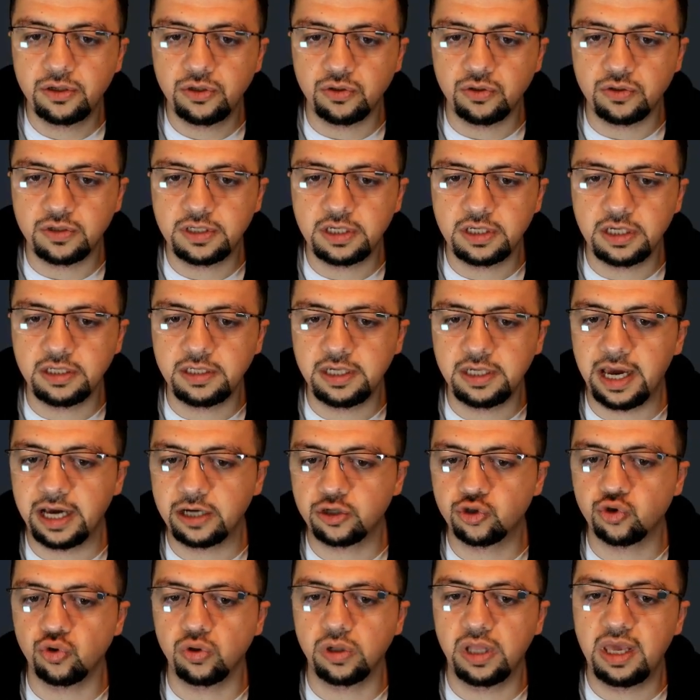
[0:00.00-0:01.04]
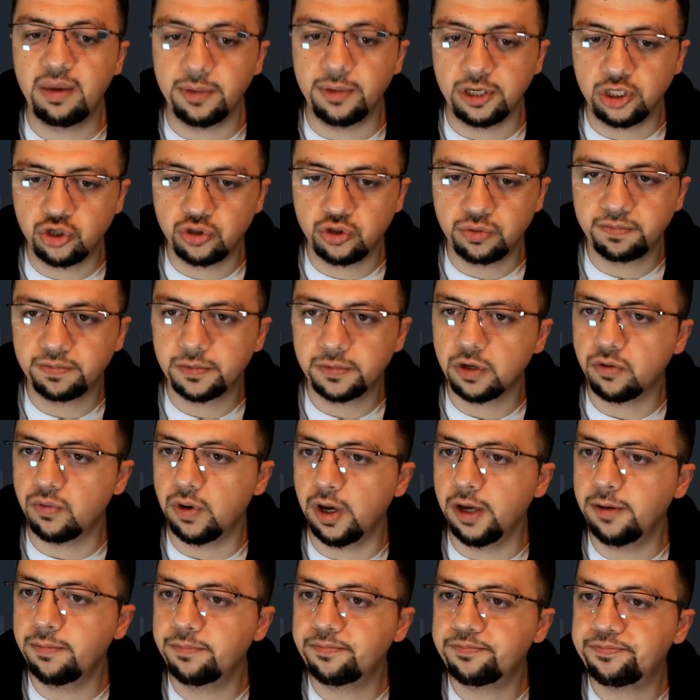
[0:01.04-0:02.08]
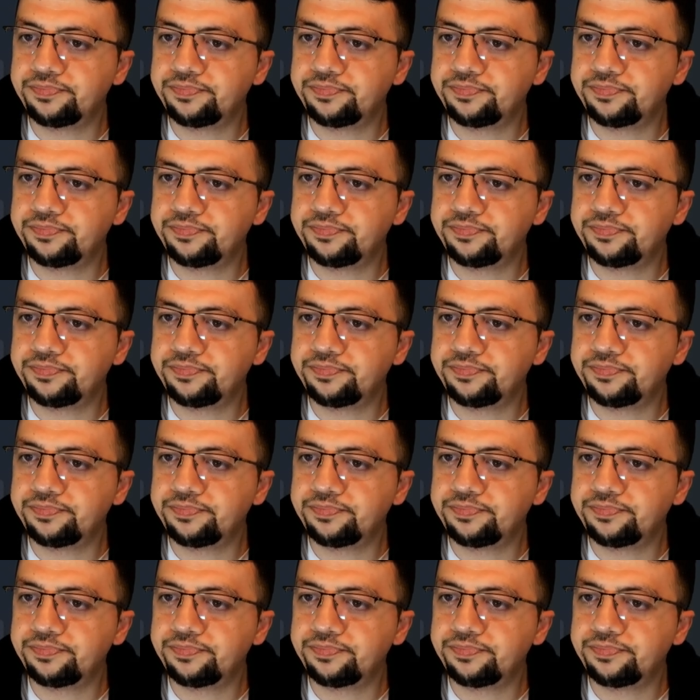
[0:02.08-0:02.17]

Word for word: you see the actual image, right?